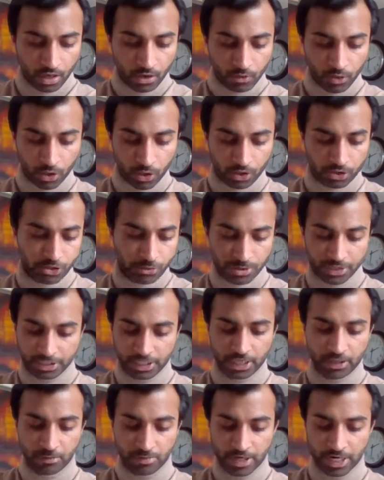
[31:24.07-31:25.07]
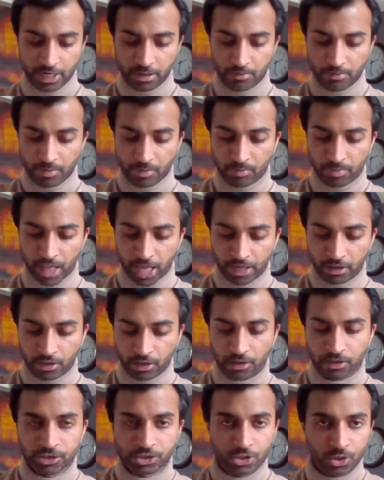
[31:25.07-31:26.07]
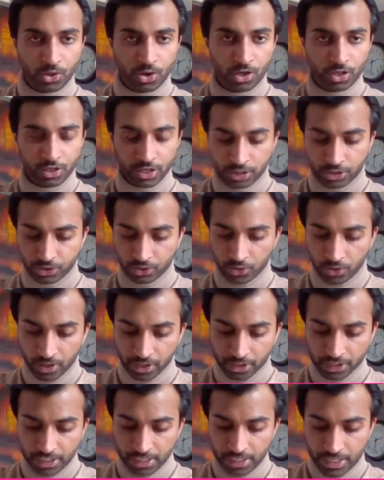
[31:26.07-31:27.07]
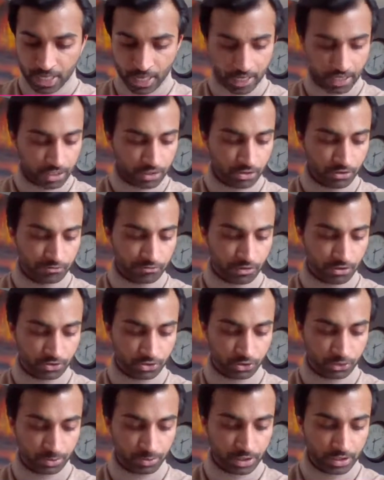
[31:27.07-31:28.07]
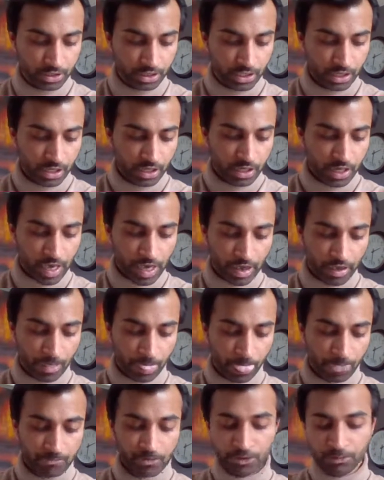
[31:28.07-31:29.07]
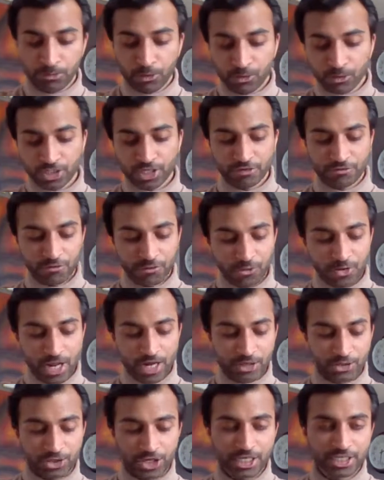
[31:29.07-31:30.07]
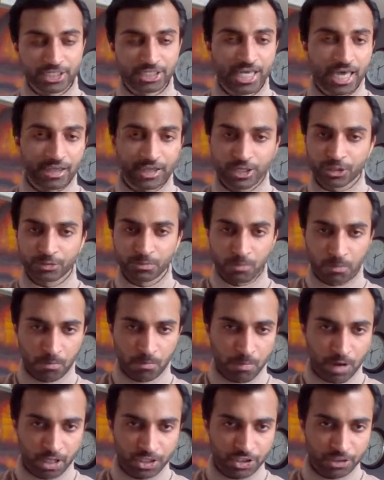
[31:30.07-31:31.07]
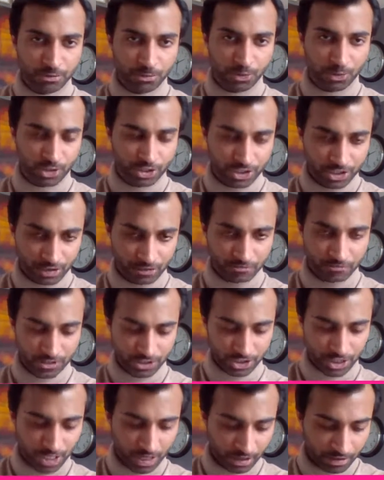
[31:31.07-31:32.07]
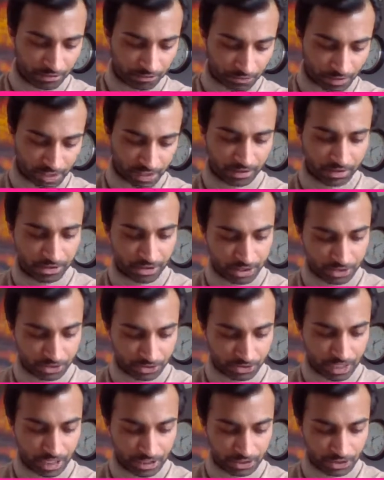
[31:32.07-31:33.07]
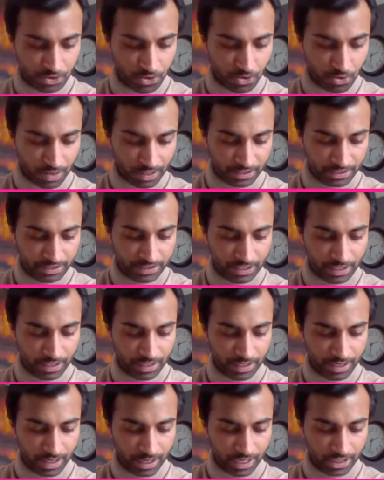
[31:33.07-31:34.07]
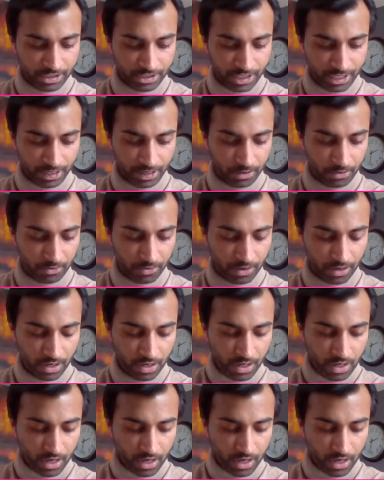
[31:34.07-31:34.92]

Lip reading: We'll also be celebrating Black culture on the 29th of October with music, food, and drinks. And there's a bunch of more stuff, which I really encourage you guys go and see and check out.